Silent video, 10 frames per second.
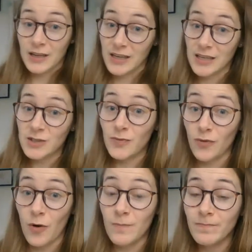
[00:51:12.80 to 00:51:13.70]
is
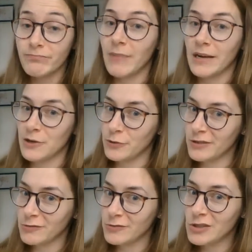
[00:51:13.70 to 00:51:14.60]
from my New
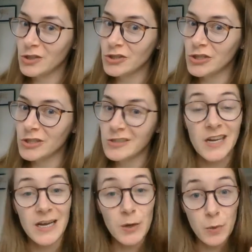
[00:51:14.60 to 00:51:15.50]
Year's resolutions.
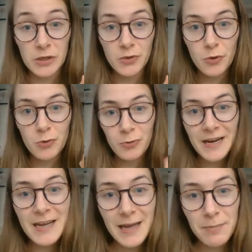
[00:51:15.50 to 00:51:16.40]
It was
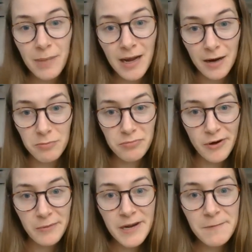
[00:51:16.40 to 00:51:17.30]
already in my
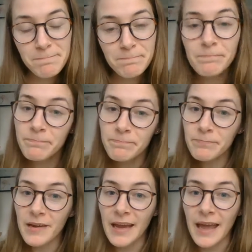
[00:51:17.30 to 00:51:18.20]
library
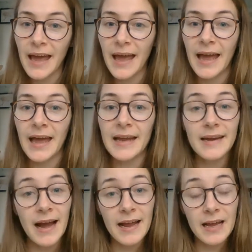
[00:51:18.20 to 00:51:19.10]
and
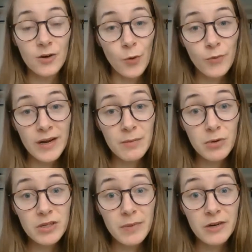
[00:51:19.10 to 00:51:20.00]
I had already
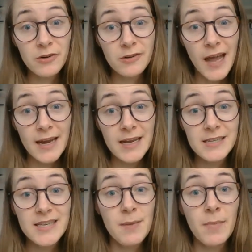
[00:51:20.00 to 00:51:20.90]
bought the pattern and it's
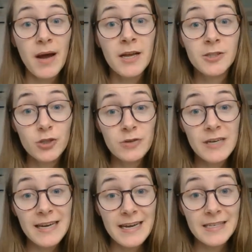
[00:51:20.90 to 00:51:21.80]
in my to
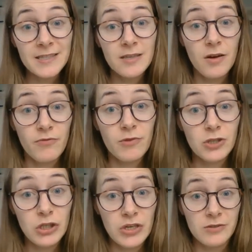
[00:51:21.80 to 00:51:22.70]
knit list for
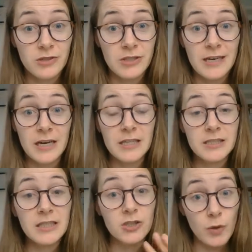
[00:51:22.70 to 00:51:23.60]

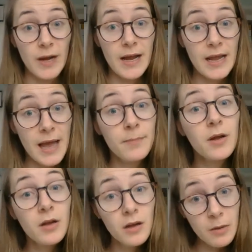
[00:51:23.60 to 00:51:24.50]
2019. So I am
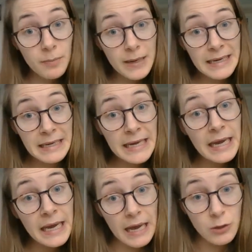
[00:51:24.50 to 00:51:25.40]
completely
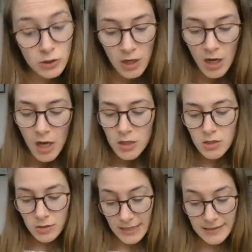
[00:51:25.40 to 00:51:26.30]
allowed to
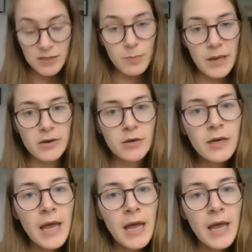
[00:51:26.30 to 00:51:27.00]
knit this pattern